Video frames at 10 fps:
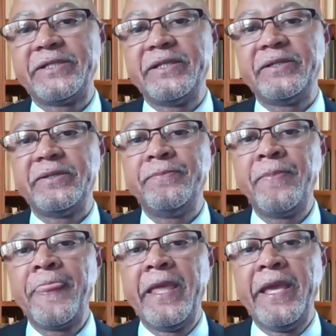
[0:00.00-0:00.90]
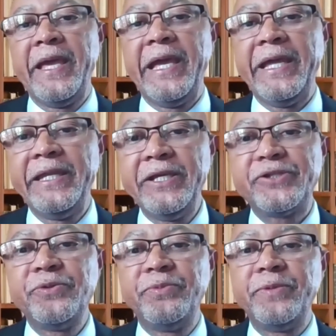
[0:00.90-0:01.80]
external, and
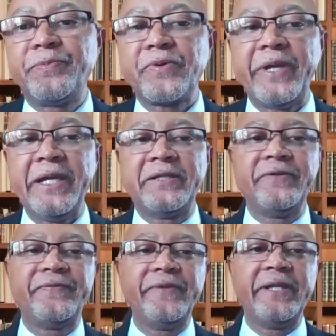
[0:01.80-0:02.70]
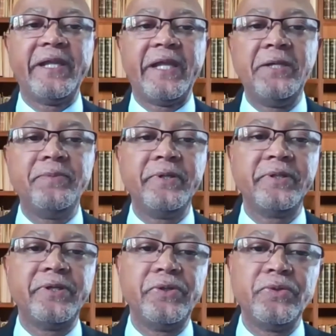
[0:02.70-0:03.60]
needs to be proactive in
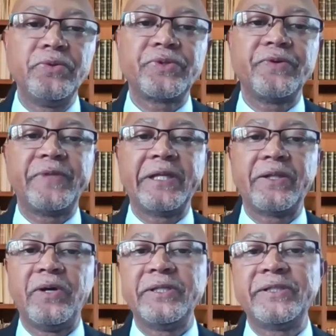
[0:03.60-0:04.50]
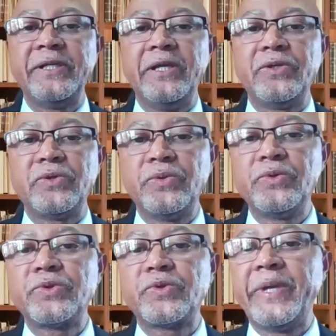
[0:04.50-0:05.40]
enabling the use of technology and
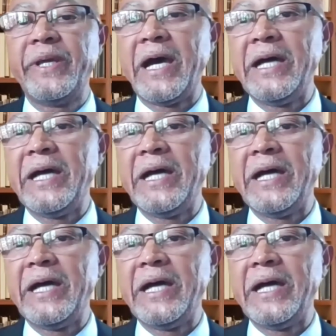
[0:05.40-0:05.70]
tools to